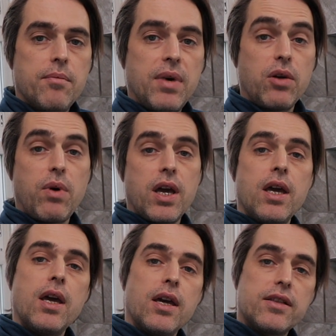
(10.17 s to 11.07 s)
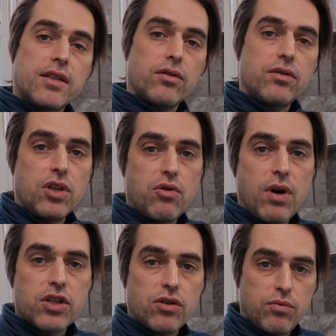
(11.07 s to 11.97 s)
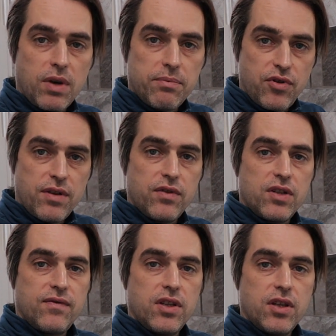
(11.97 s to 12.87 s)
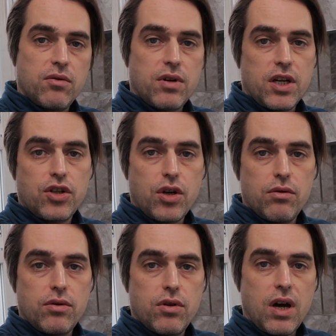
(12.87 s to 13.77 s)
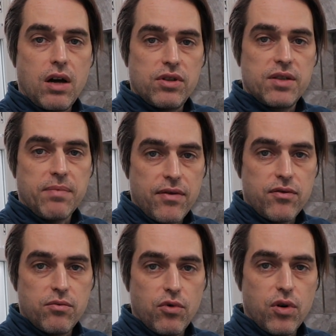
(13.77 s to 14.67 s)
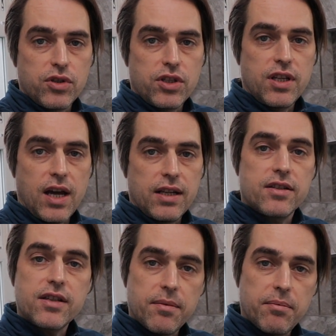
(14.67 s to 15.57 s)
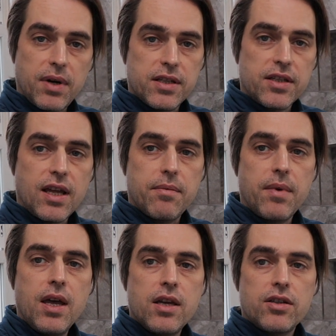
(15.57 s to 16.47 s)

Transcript: By the way, it's a continuation to my previous video where I show you how this bathroom was done step by step.